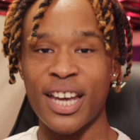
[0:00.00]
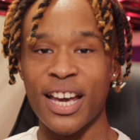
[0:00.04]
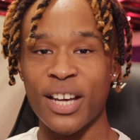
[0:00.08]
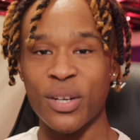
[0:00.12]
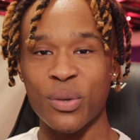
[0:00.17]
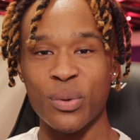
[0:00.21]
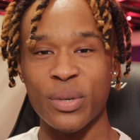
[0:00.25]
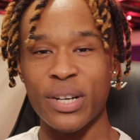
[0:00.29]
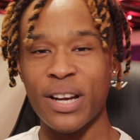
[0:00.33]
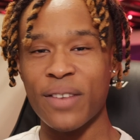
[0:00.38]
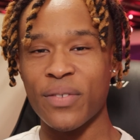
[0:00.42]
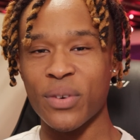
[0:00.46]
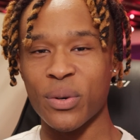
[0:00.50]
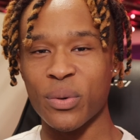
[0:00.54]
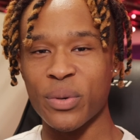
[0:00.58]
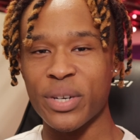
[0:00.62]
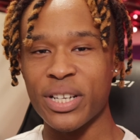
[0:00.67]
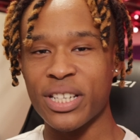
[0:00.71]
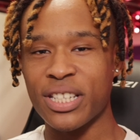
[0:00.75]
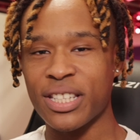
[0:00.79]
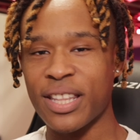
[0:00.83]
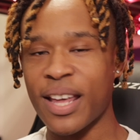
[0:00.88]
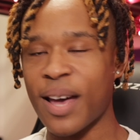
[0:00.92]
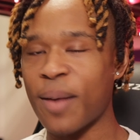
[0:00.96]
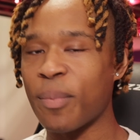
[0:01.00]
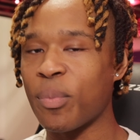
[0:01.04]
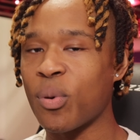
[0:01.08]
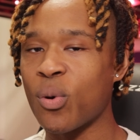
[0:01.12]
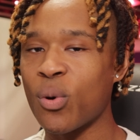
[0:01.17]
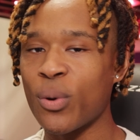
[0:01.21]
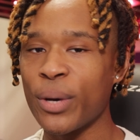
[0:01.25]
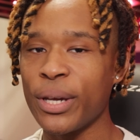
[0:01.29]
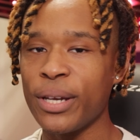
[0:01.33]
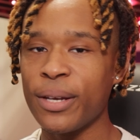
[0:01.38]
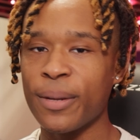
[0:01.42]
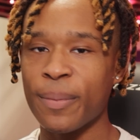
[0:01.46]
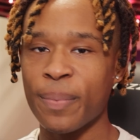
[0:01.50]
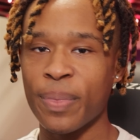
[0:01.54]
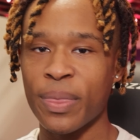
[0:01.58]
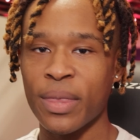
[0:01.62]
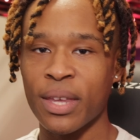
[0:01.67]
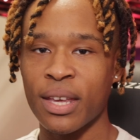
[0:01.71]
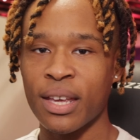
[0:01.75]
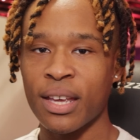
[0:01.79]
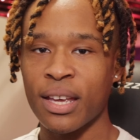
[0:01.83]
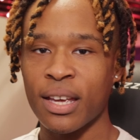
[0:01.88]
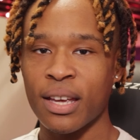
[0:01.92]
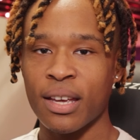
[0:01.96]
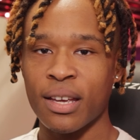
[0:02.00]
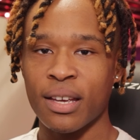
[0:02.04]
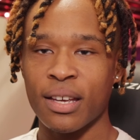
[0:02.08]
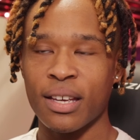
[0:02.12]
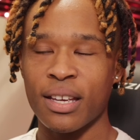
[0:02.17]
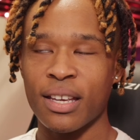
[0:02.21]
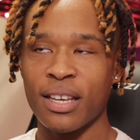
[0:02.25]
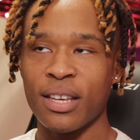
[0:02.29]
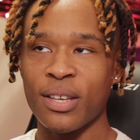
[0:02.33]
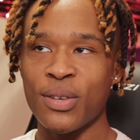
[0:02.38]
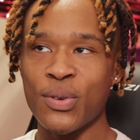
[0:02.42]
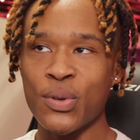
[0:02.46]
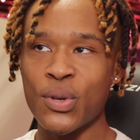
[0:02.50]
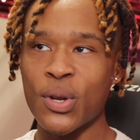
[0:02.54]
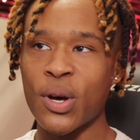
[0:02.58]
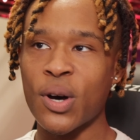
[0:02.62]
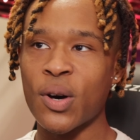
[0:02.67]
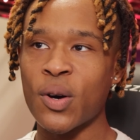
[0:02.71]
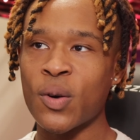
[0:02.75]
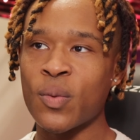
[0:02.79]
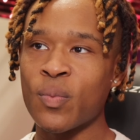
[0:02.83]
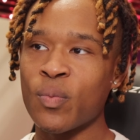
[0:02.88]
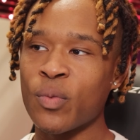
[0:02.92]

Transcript: channel would ever reach that point. You know,